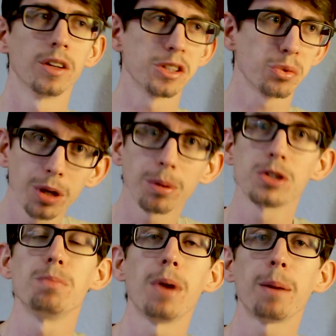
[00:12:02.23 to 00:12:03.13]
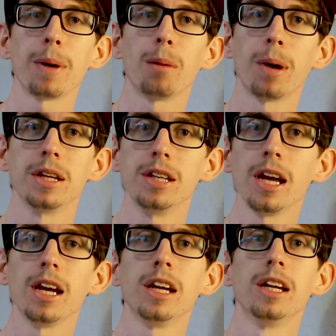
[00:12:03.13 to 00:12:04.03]
Let's pretty much map out my
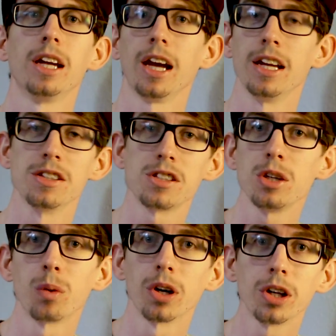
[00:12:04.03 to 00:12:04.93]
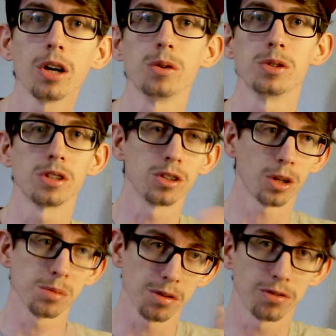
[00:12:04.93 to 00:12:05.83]
day and see where it goes in
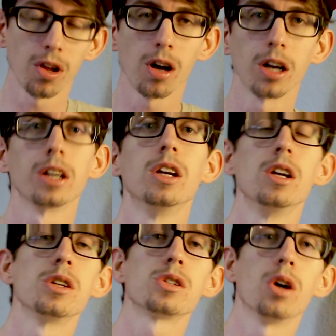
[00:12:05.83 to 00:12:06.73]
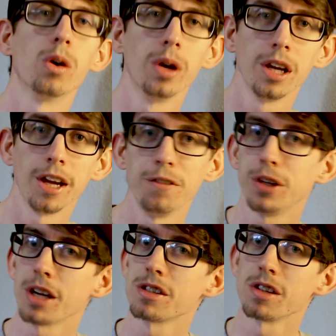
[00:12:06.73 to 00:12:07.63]
terms of vlog. So if you
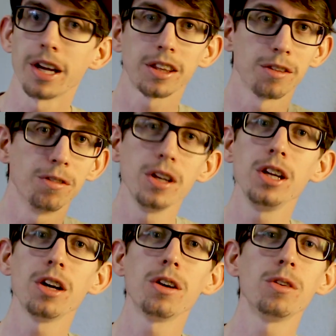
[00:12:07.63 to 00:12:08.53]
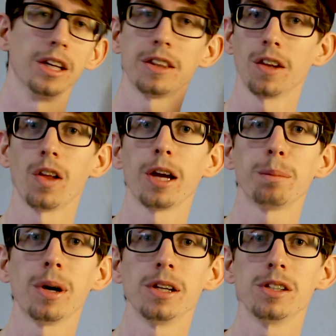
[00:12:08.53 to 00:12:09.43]
guys like the video, hit the
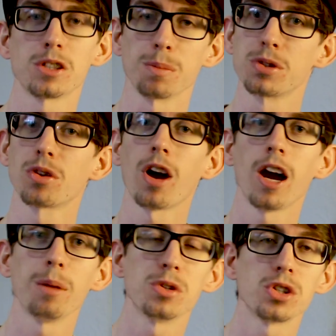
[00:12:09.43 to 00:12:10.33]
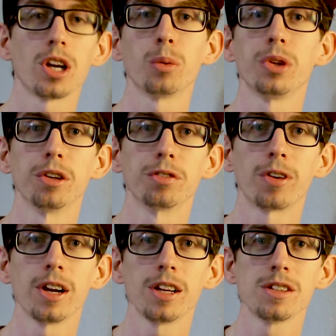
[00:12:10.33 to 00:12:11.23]
like button, subscribe, share with your
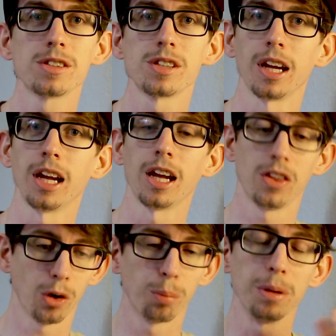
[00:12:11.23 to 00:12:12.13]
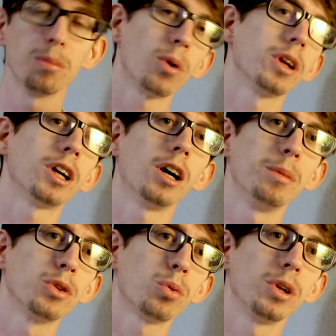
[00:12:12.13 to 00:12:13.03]
friends, and there will be more to come
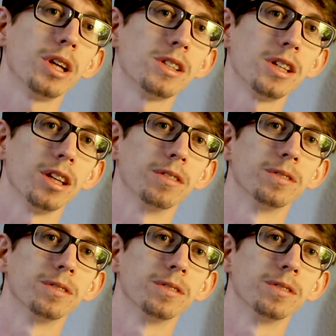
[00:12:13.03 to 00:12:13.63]
in 2018.